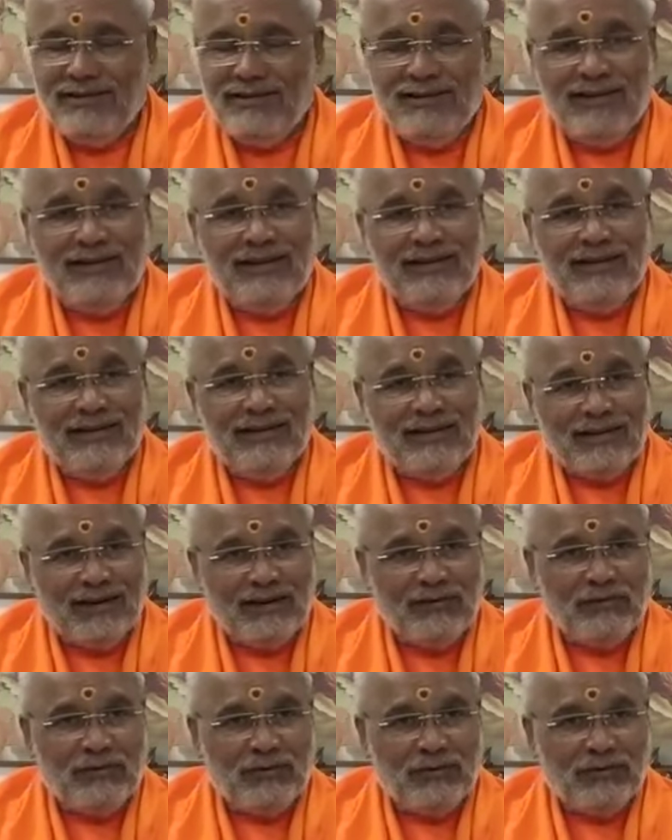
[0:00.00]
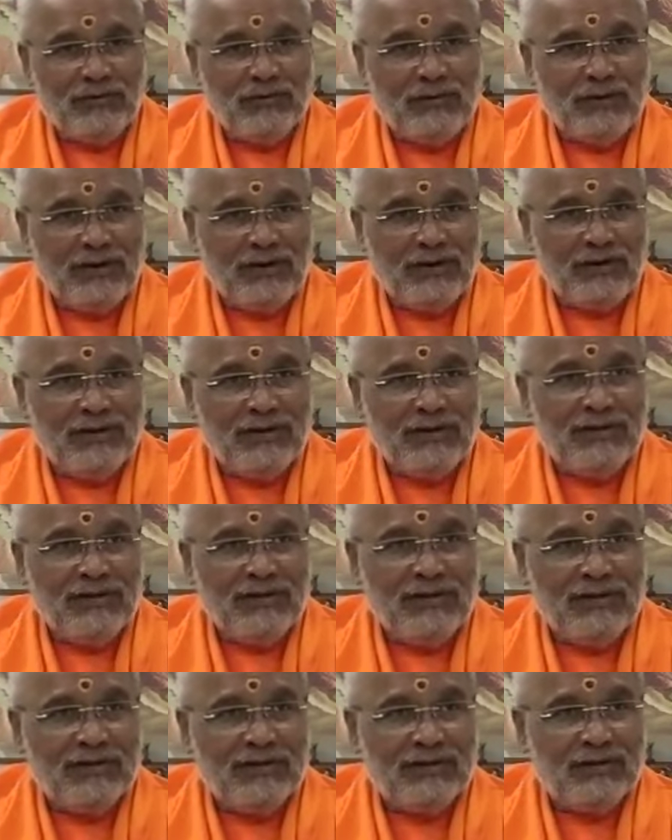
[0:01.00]
and then came to
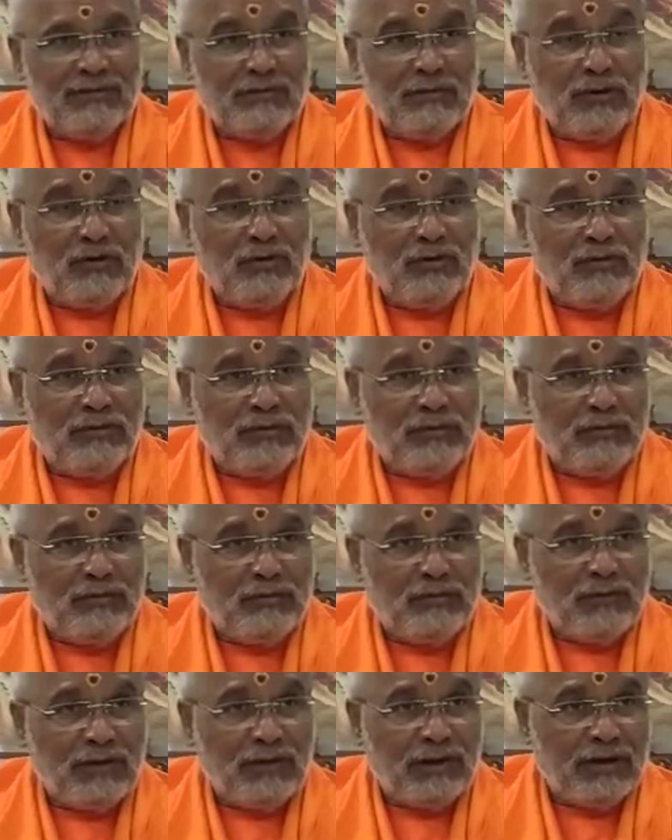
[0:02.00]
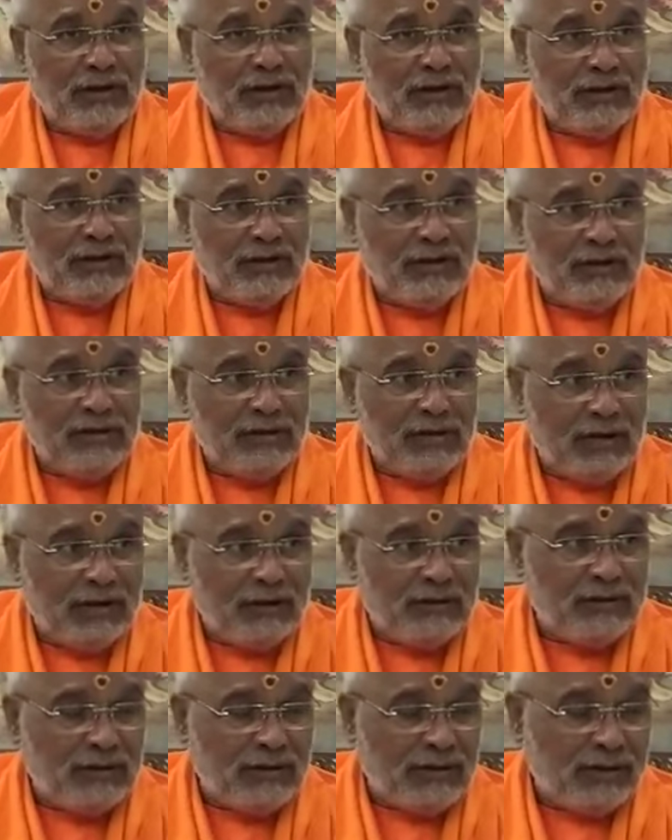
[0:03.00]
Shivanandji and somehow connected
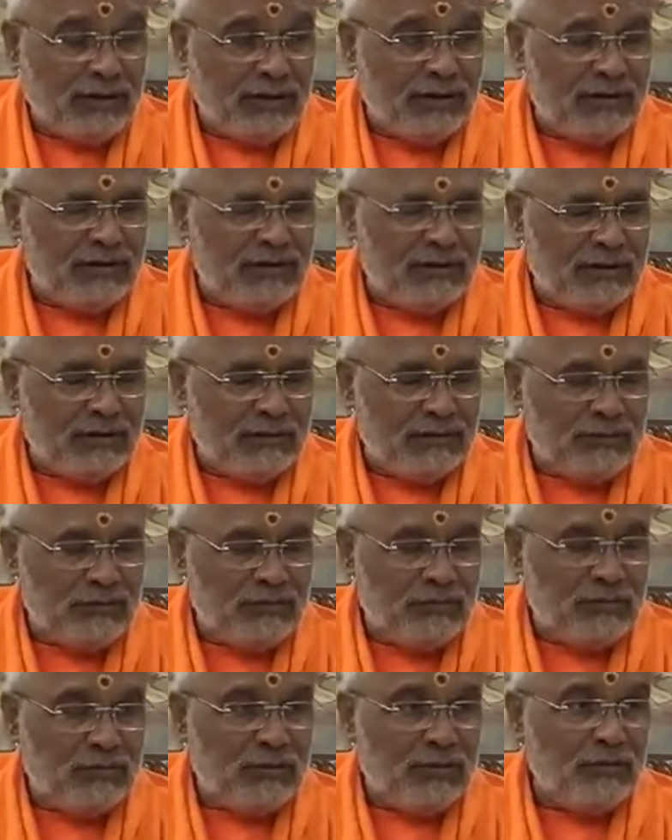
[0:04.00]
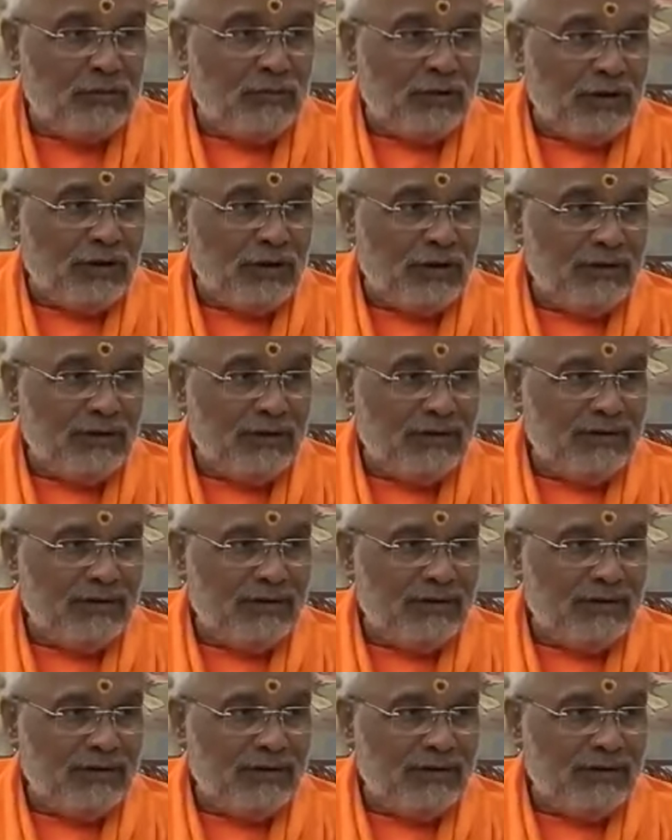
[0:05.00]
Tapovan Maharaj.